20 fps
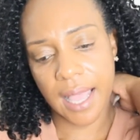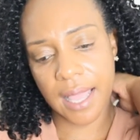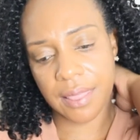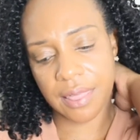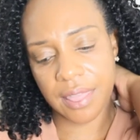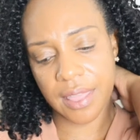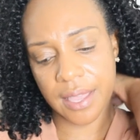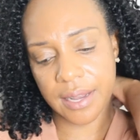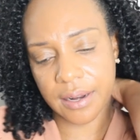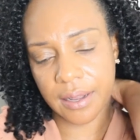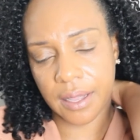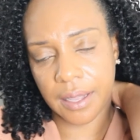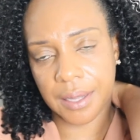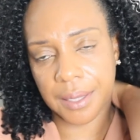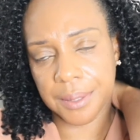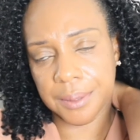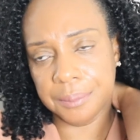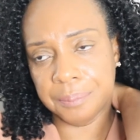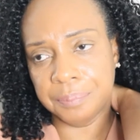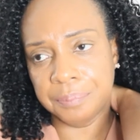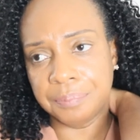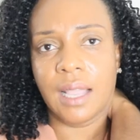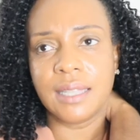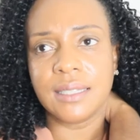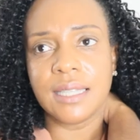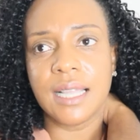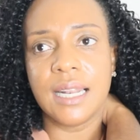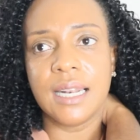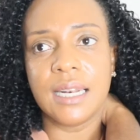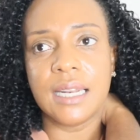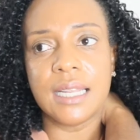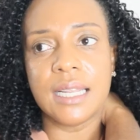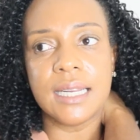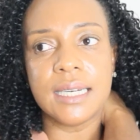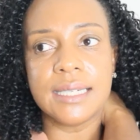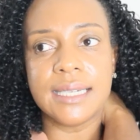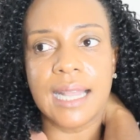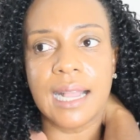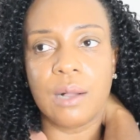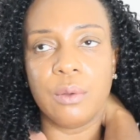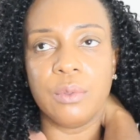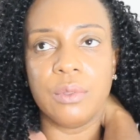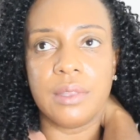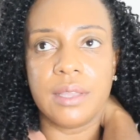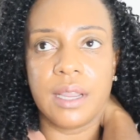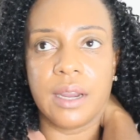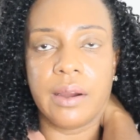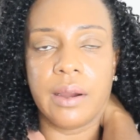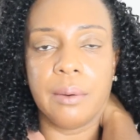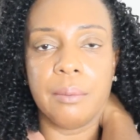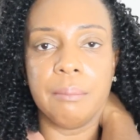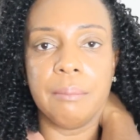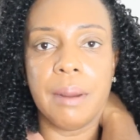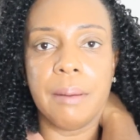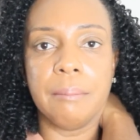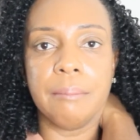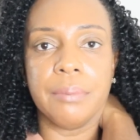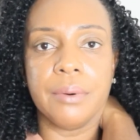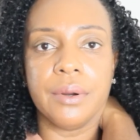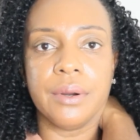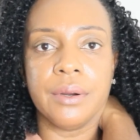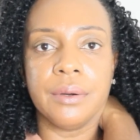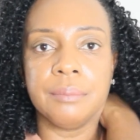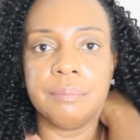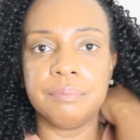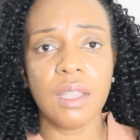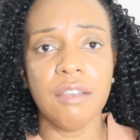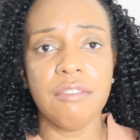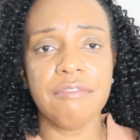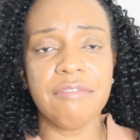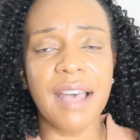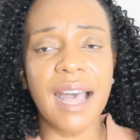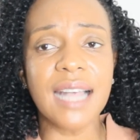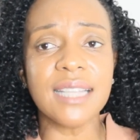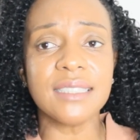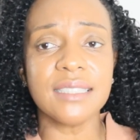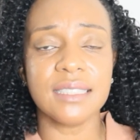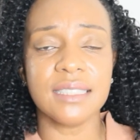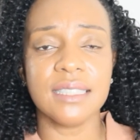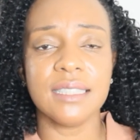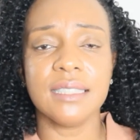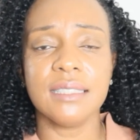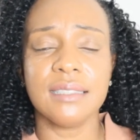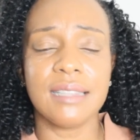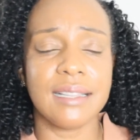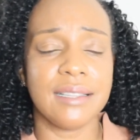And then um, as I laid down there, I remember fasting.